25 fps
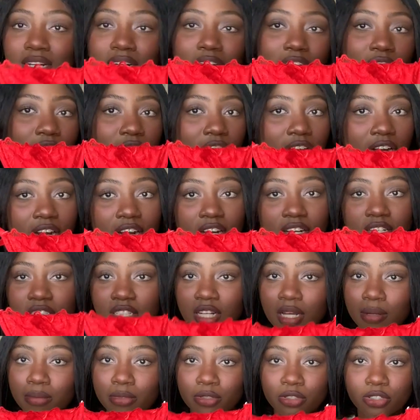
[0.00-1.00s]
Another
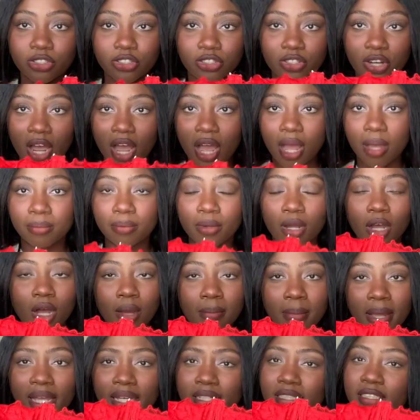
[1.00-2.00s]
double strap.
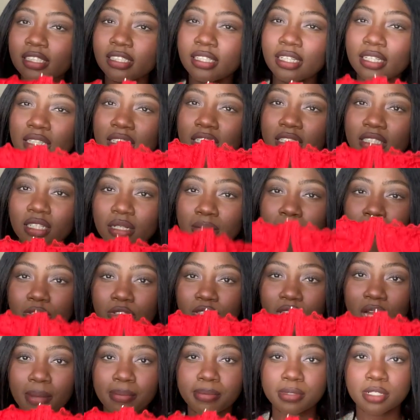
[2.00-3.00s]
Um, I actually think the double
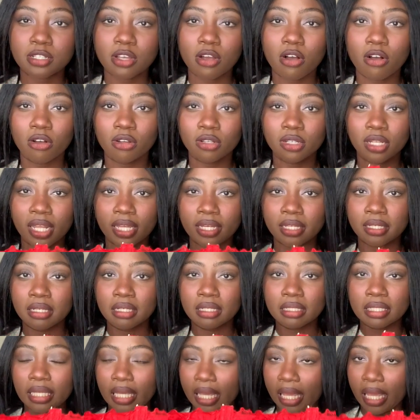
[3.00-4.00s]
strap is called like
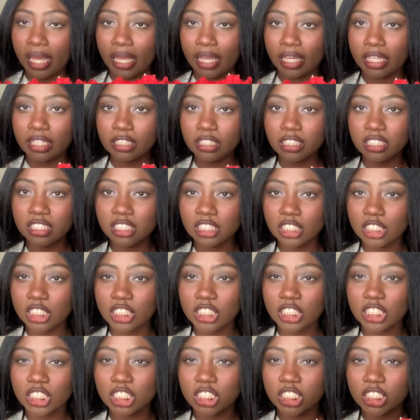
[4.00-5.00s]
a
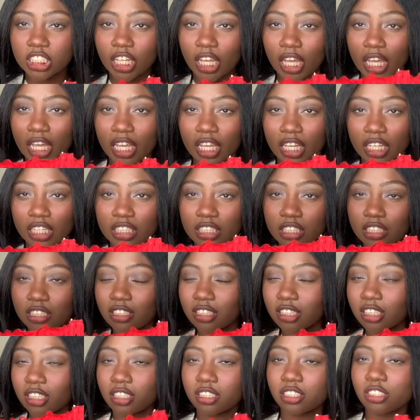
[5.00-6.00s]
cage, cage
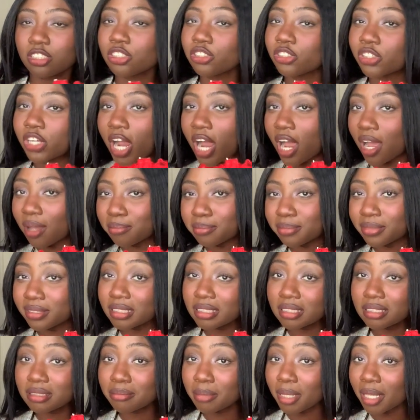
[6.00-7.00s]
straps,
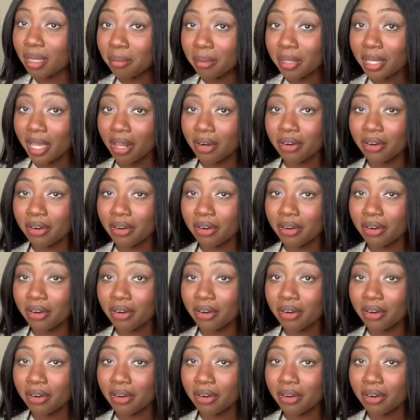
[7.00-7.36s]
maybe?